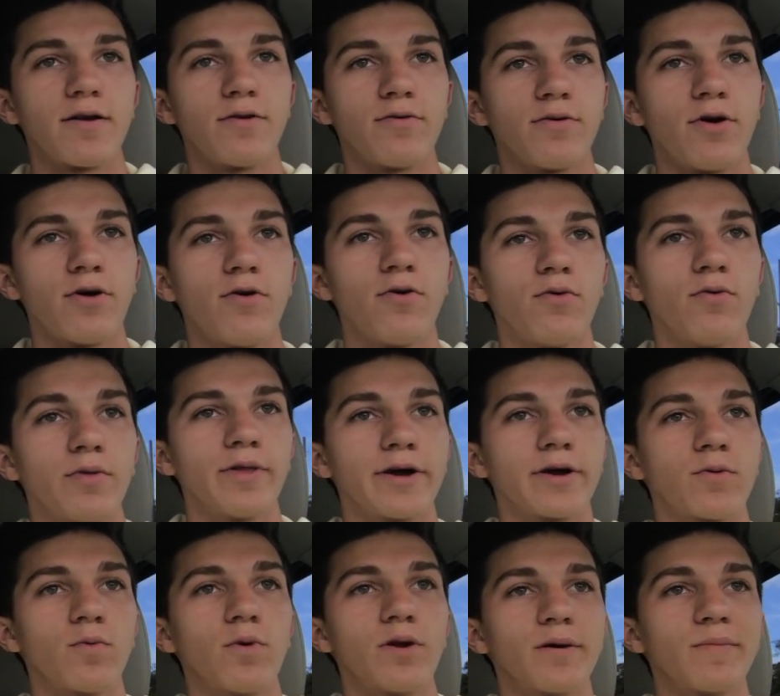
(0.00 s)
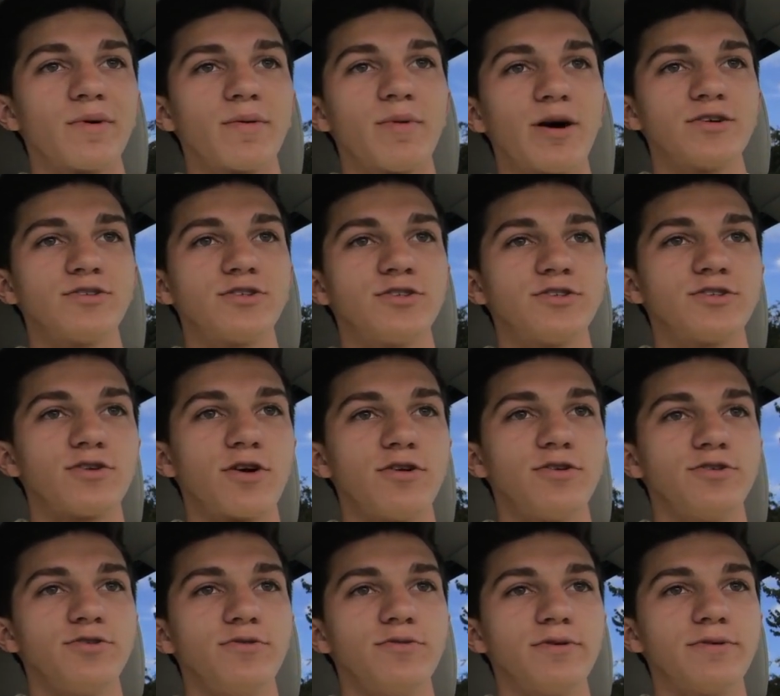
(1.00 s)
I don't know, like, what I'm about to
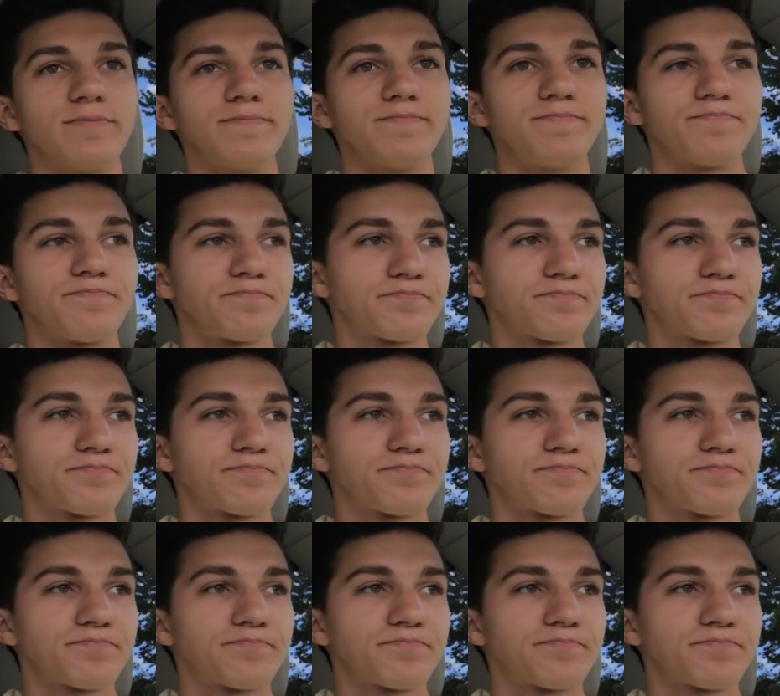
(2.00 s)
start doing.